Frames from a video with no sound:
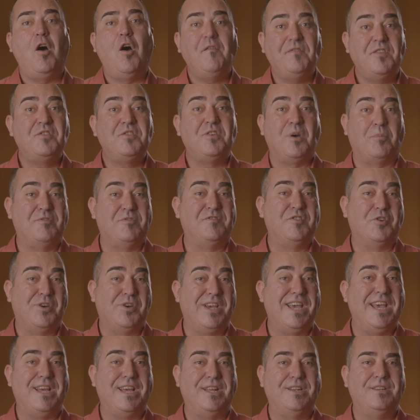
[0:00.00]
Off the top of your
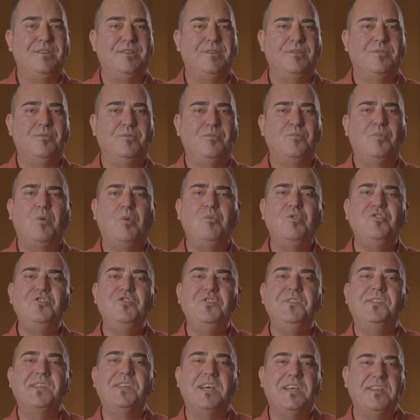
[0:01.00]
head, what would
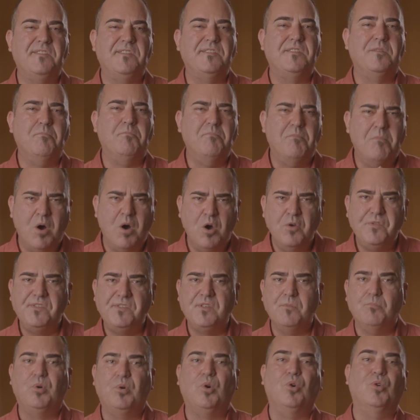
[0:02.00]
you say is the most
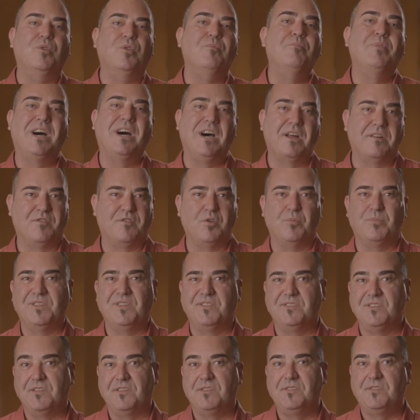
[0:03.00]
important part of your
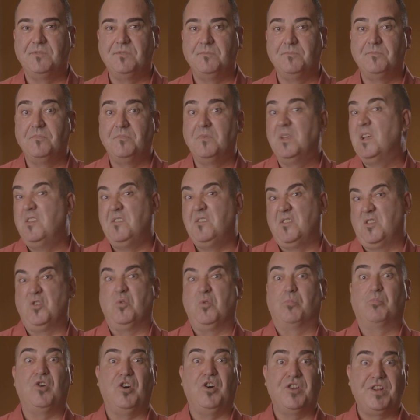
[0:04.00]
business? Is it your
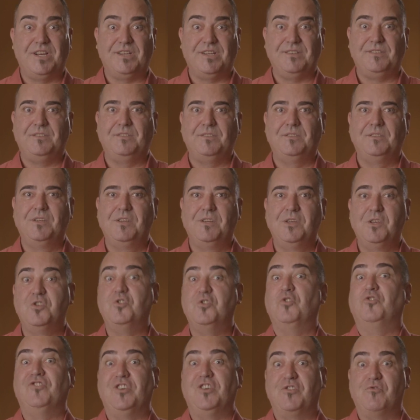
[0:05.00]
product,
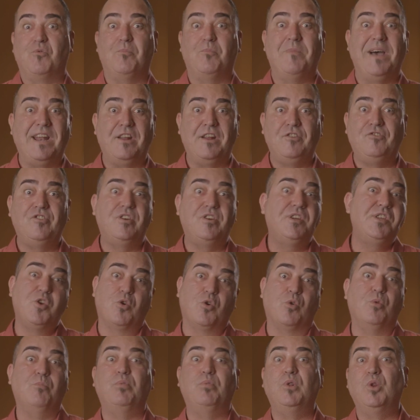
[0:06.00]
your general manager,
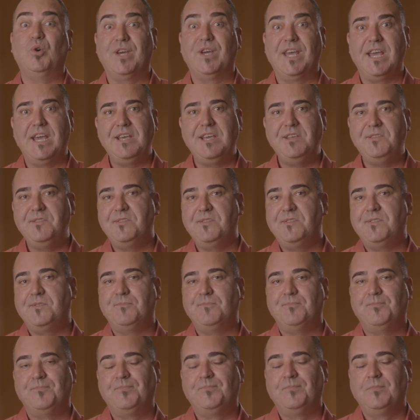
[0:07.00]
your employees?
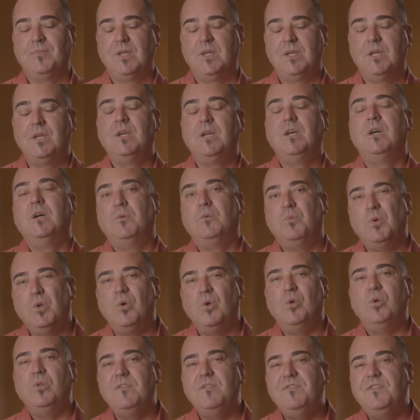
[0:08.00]
Well,
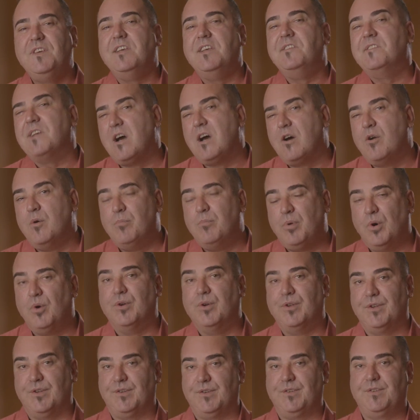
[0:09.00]
all of these are
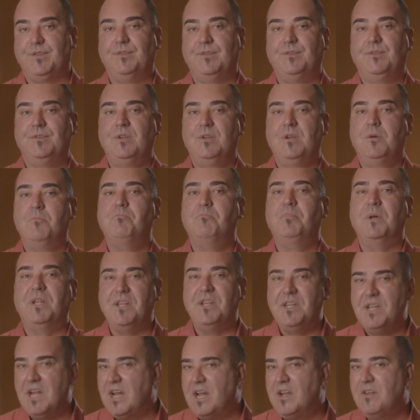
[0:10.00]
important, but
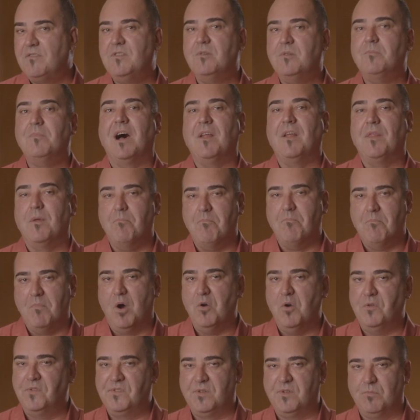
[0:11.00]
none of them are the
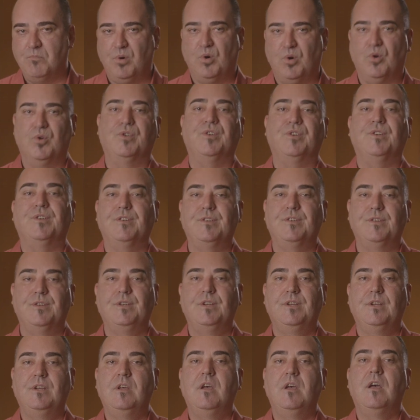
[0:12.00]
most important.
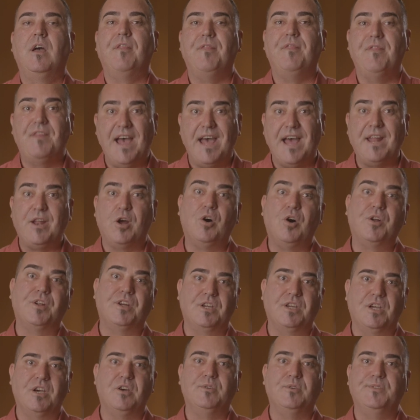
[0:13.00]
And that honour
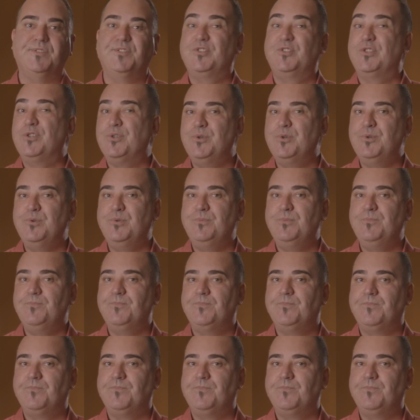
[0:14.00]
goes to